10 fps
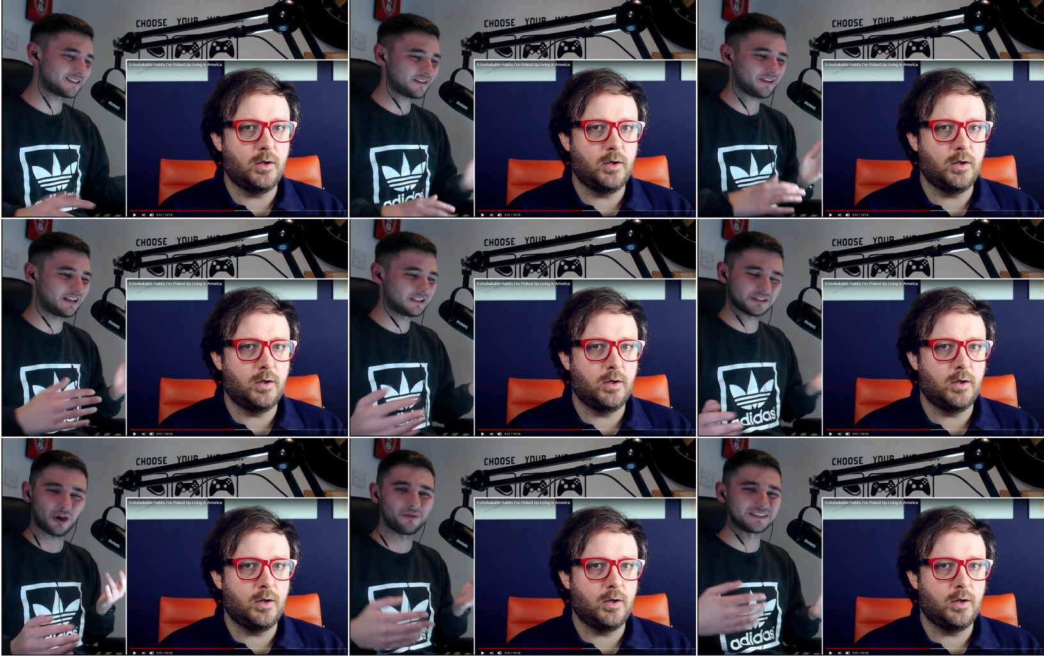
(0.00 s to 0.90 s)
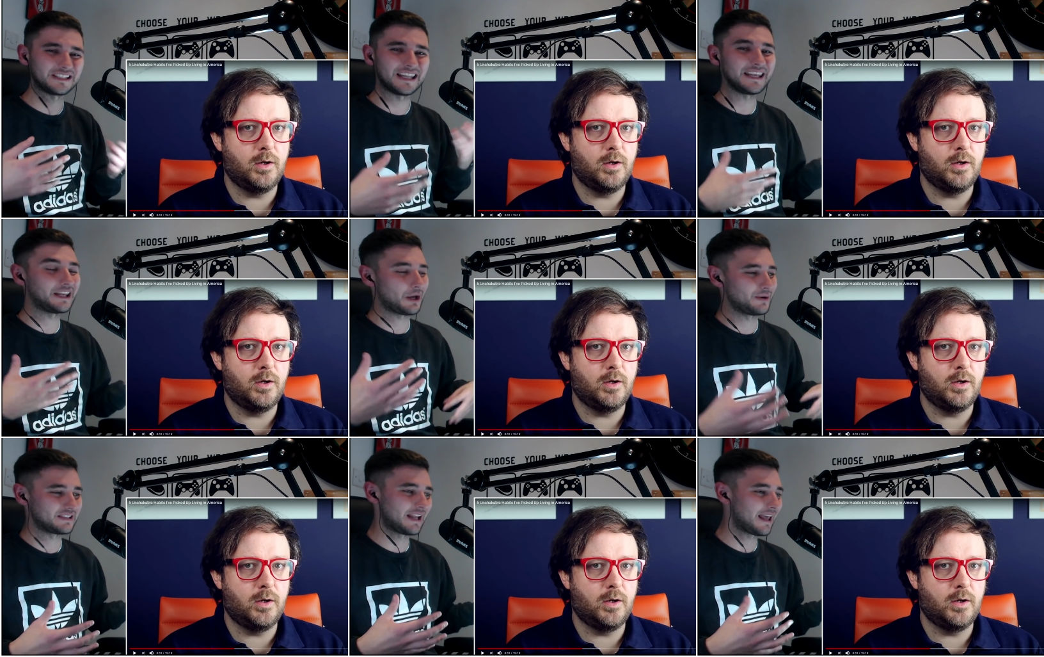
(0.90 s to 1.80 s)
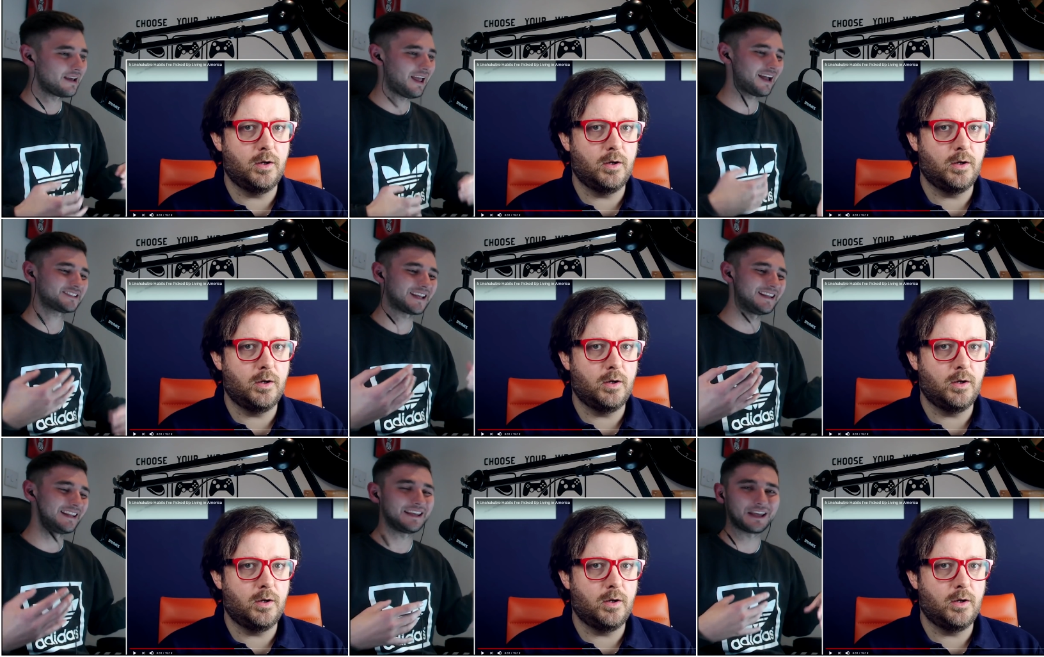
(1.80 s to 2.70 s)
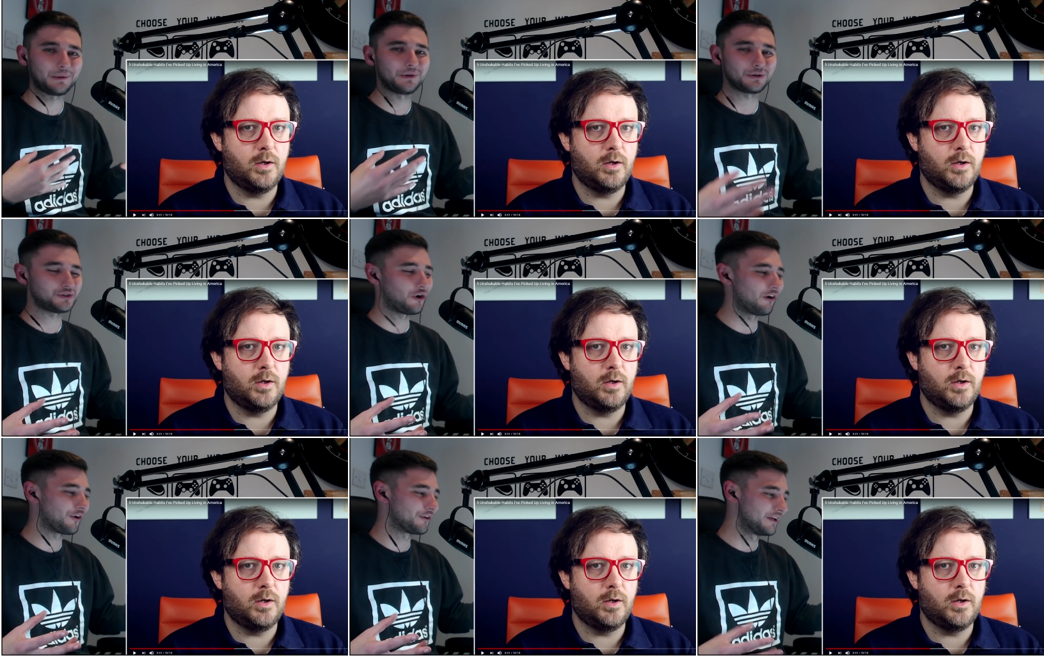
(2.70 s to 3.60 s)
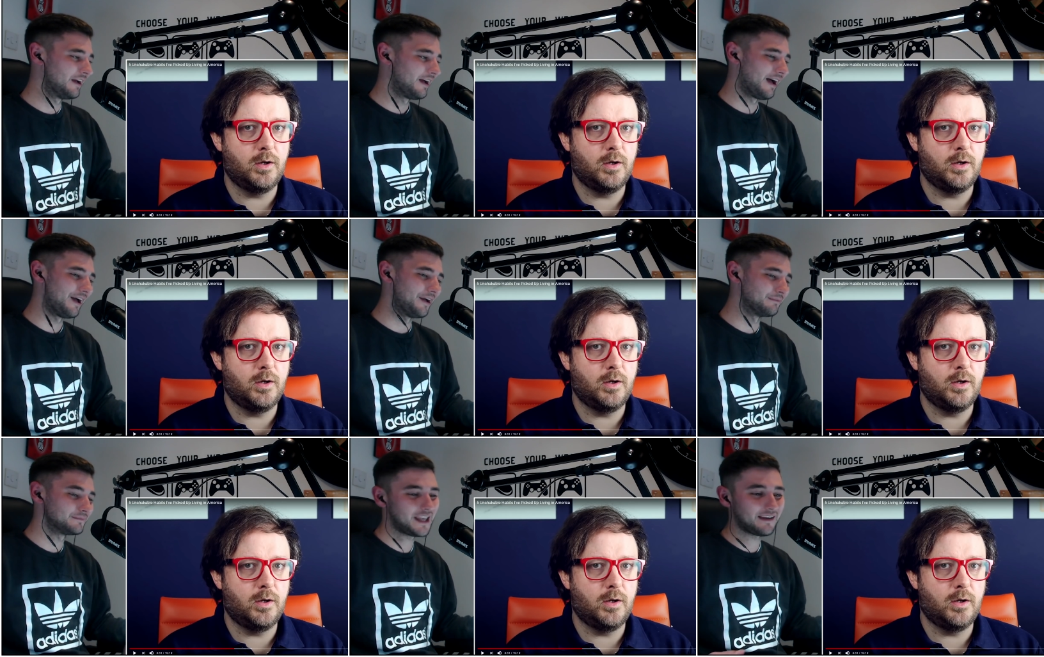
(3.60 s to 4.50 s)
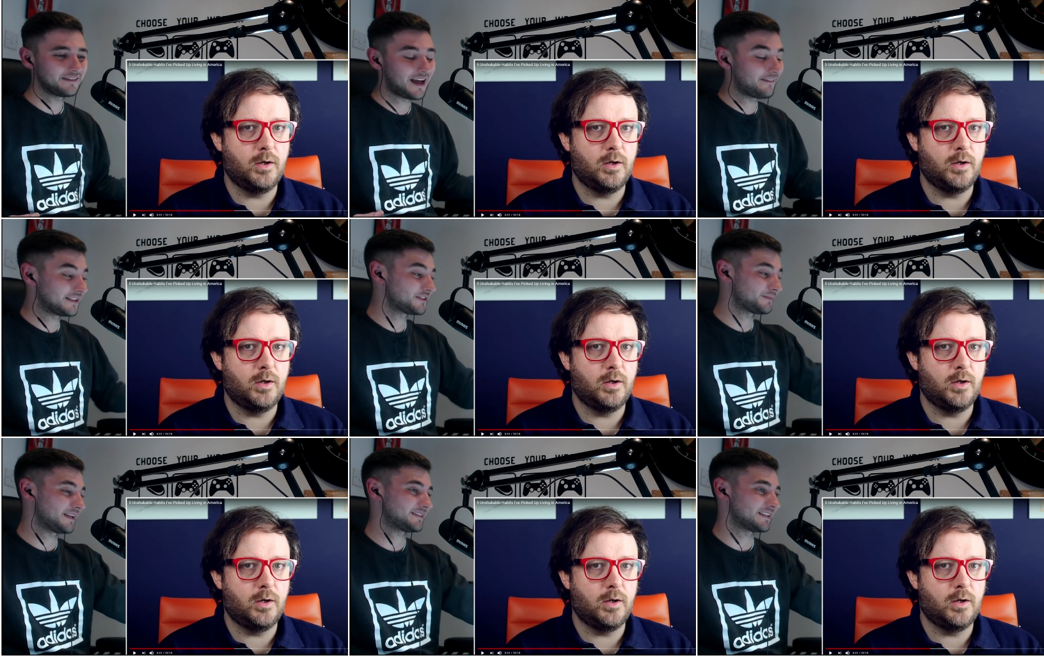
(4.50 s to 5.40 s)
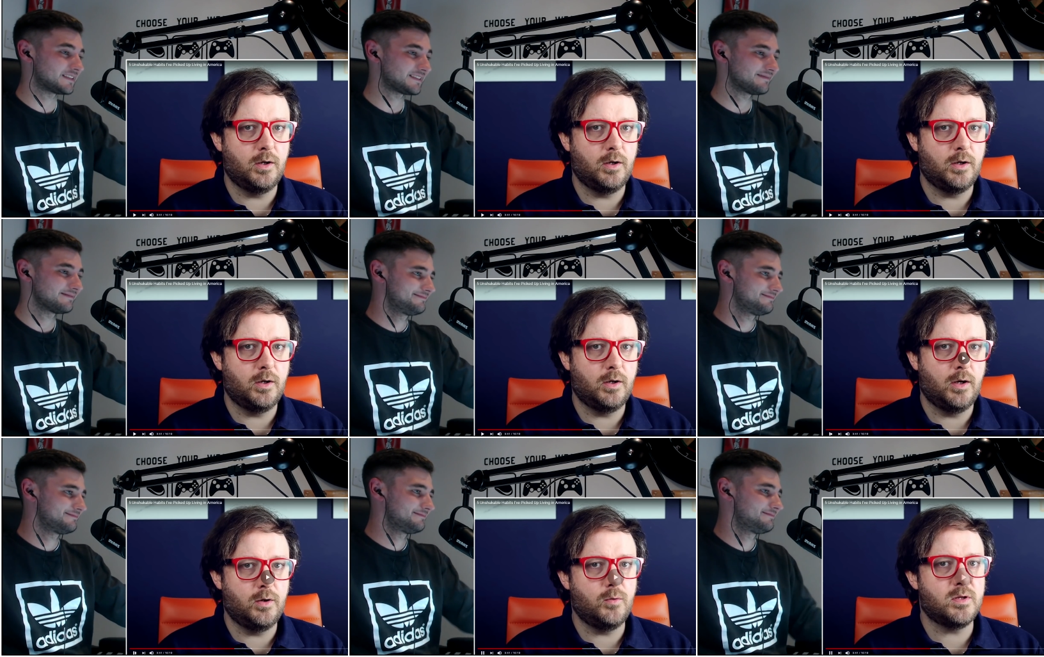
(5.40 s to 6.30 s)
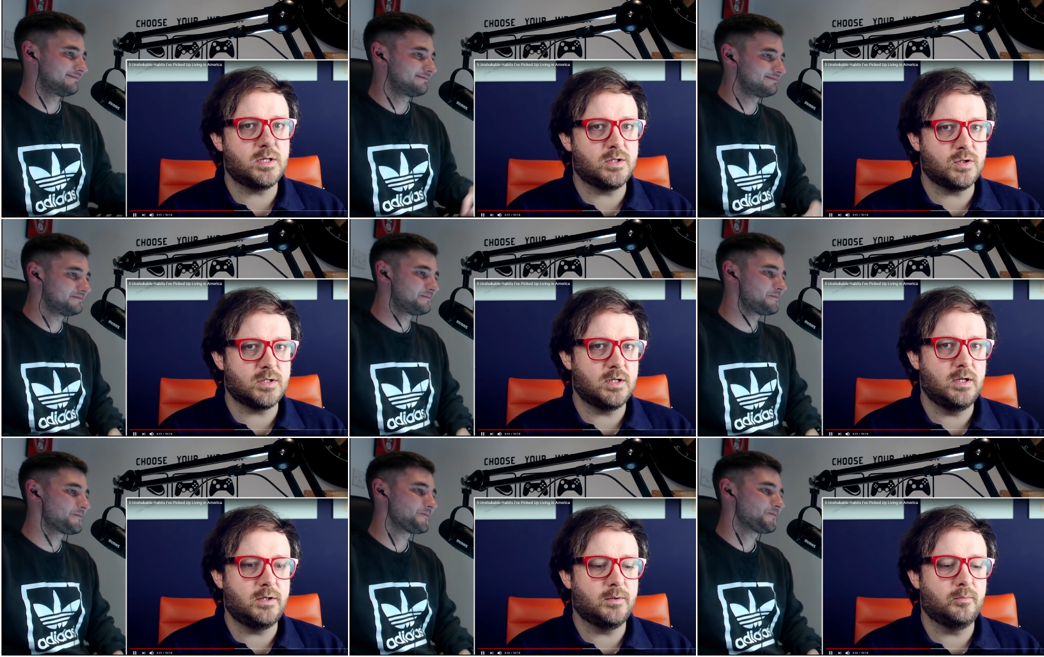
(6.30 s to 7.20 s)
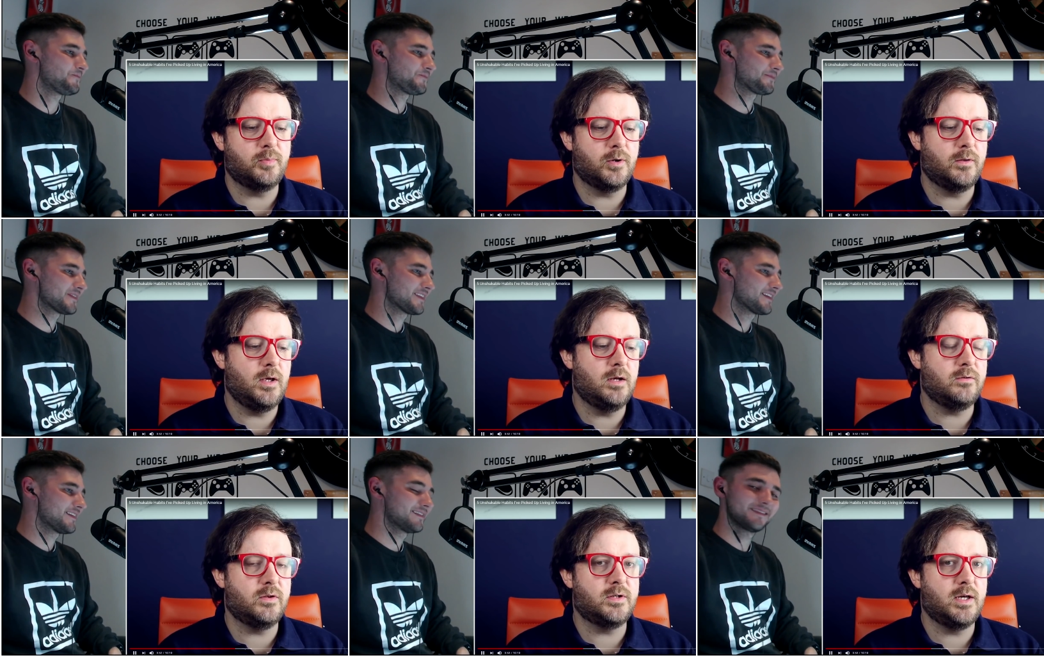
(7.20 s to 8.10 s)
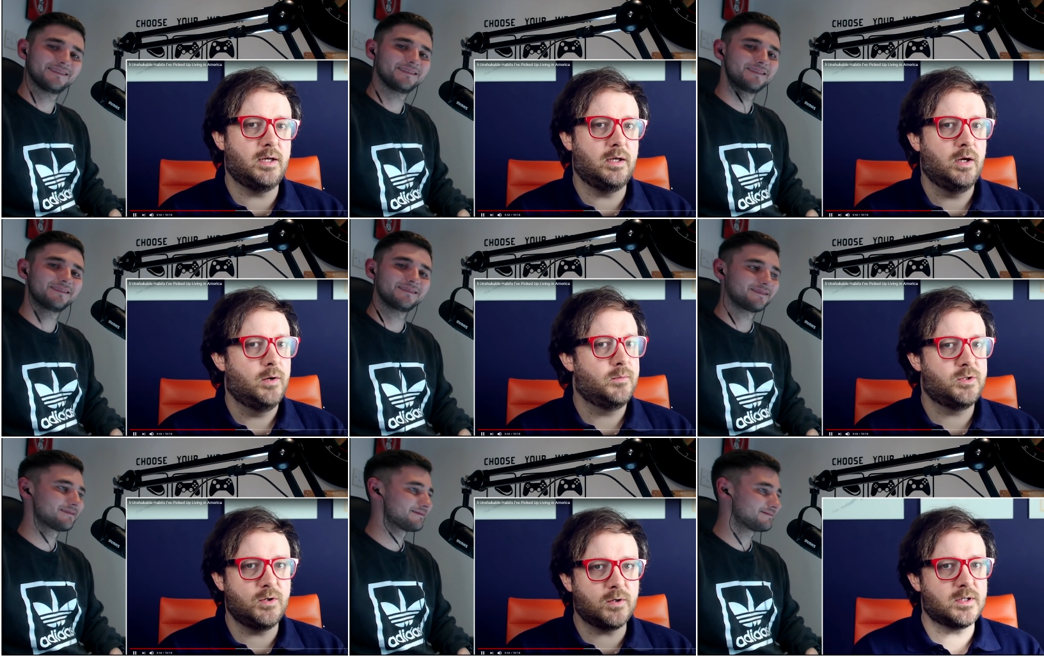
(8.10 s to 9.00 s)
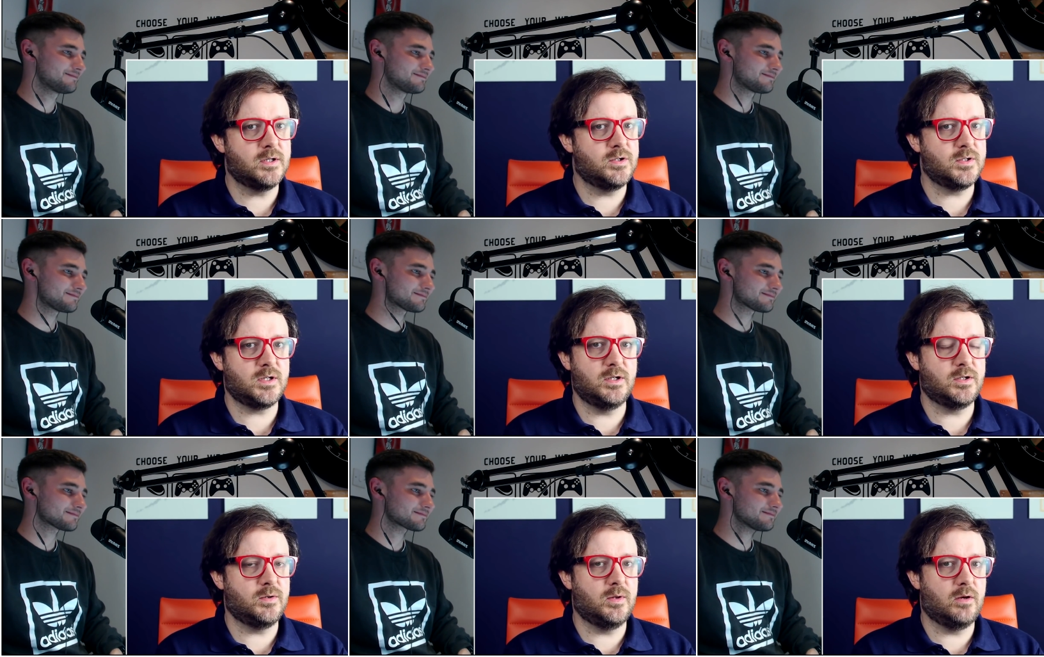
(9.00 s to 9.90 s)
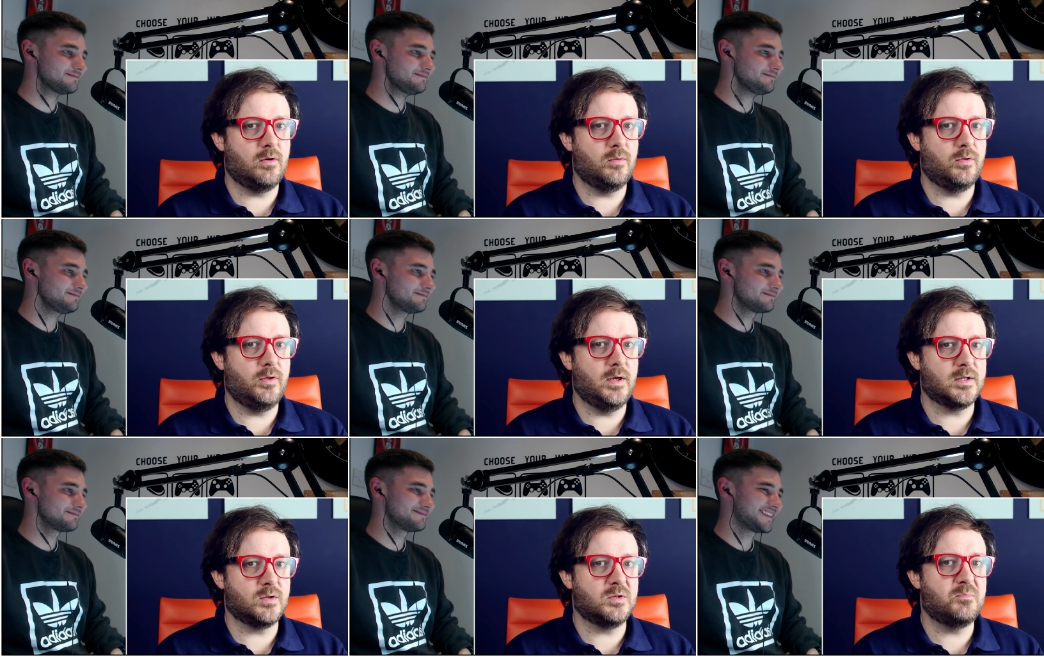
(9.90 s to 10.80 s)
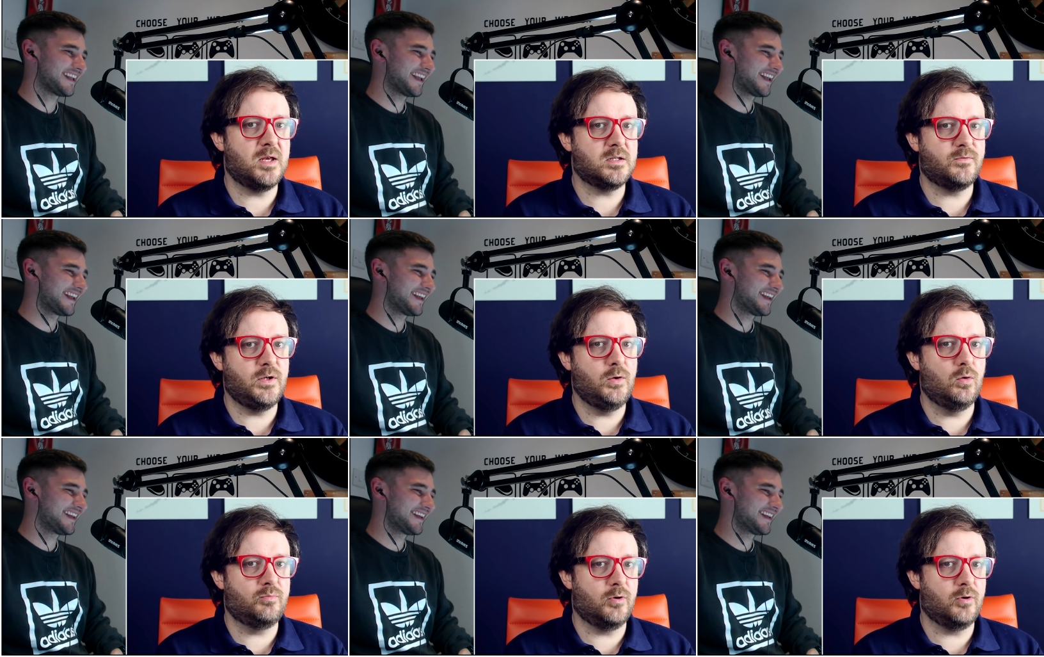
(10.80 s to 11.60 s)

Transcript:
Speaker 1: I think it's just office lingo, isn't it? I'd say lingo, not jargon. Um, yeah, no, that does make sense.
Speaker 2: I know this is just an idiom, but at the end of the day, docs are just going to do their own thing, so it's better for your